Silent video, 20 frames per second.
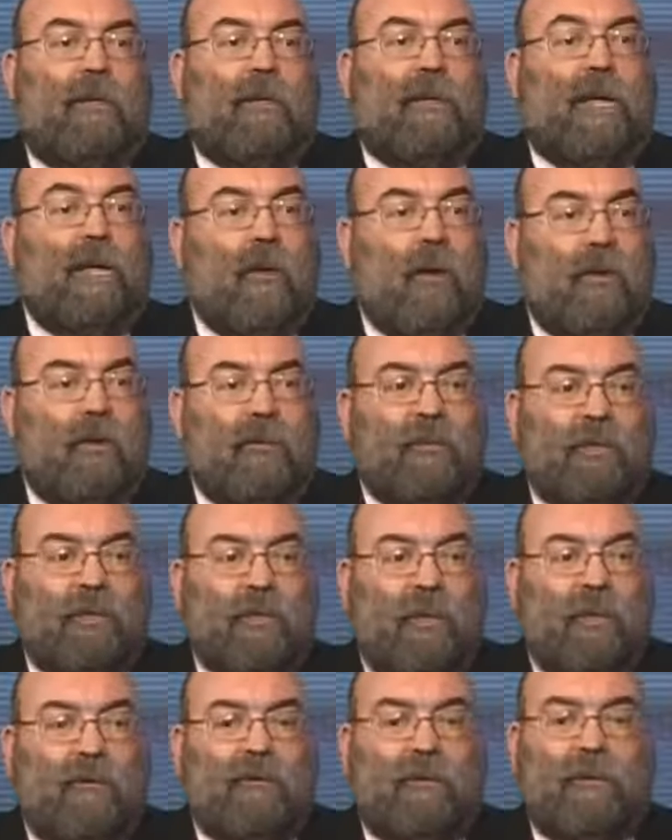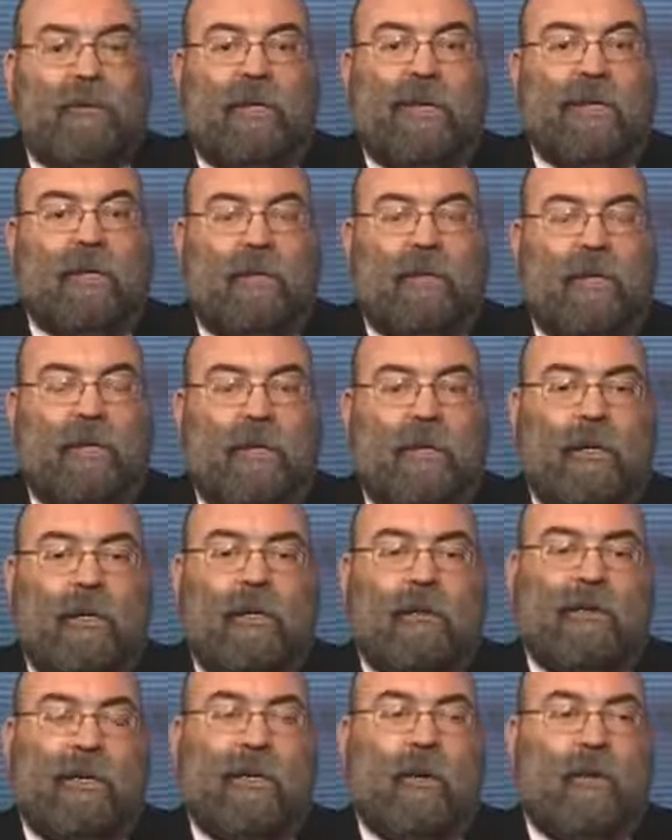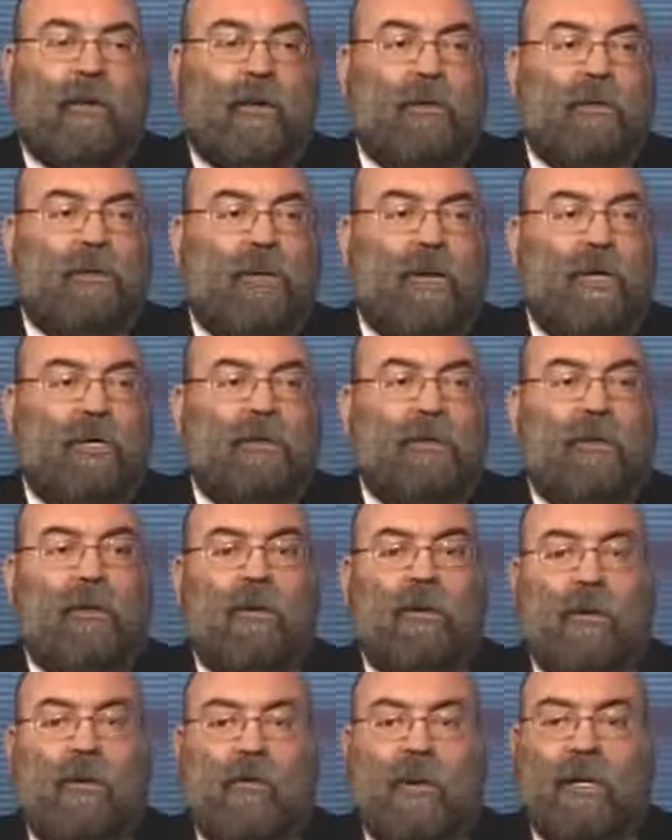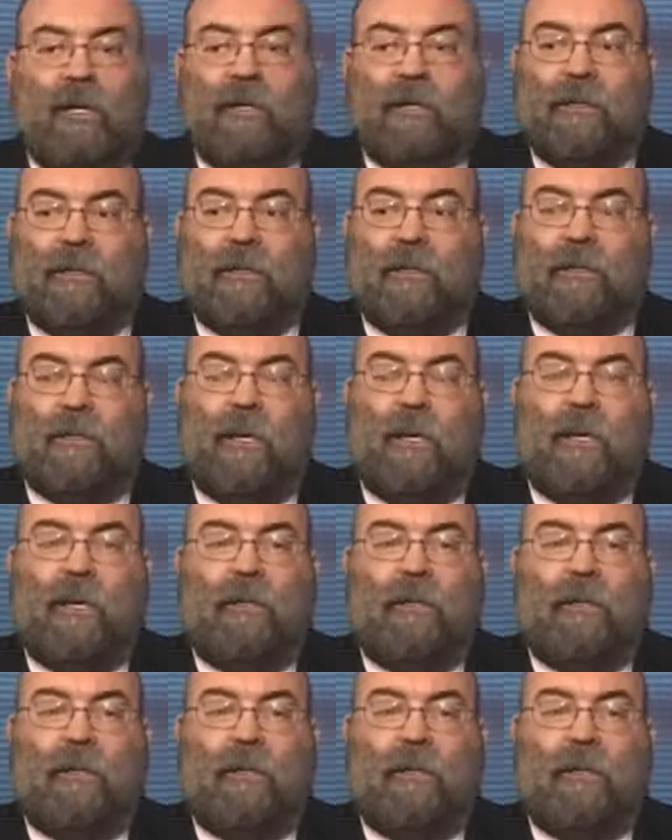They know themselves intimately. They know their strengths. They know their weaknesses.